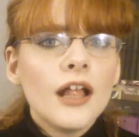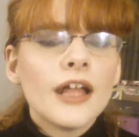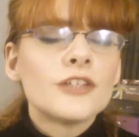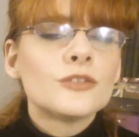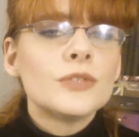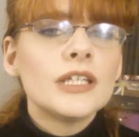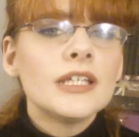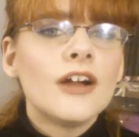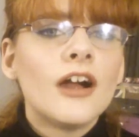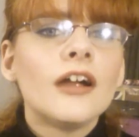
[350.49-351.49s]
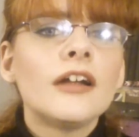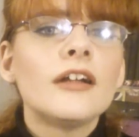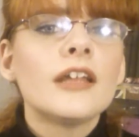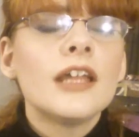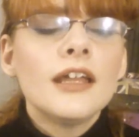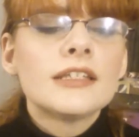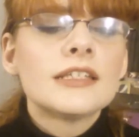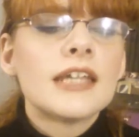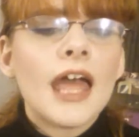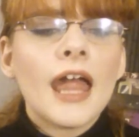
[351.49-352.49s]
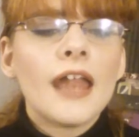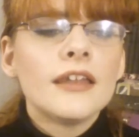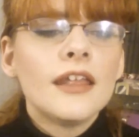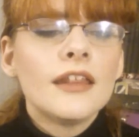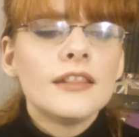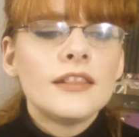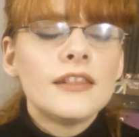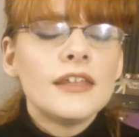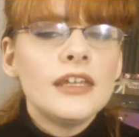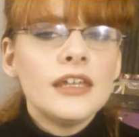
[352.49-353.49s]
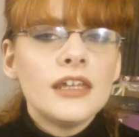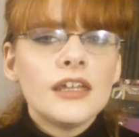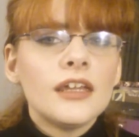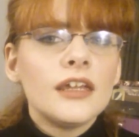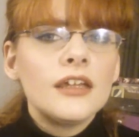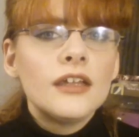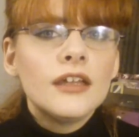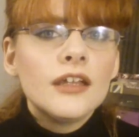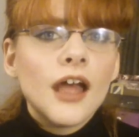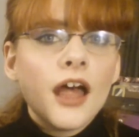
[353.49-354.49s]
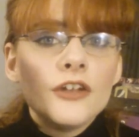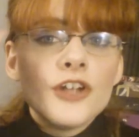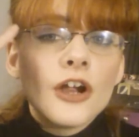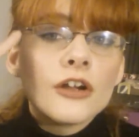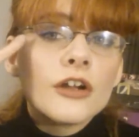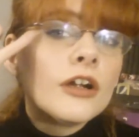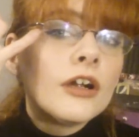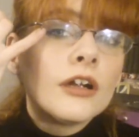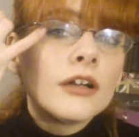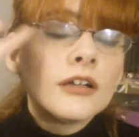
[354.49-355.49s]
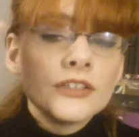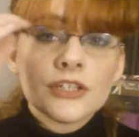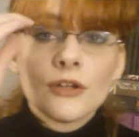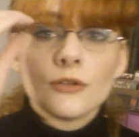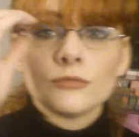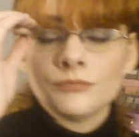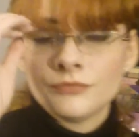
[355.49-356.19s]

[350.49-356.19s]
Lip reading: It's really hard to get a darker, so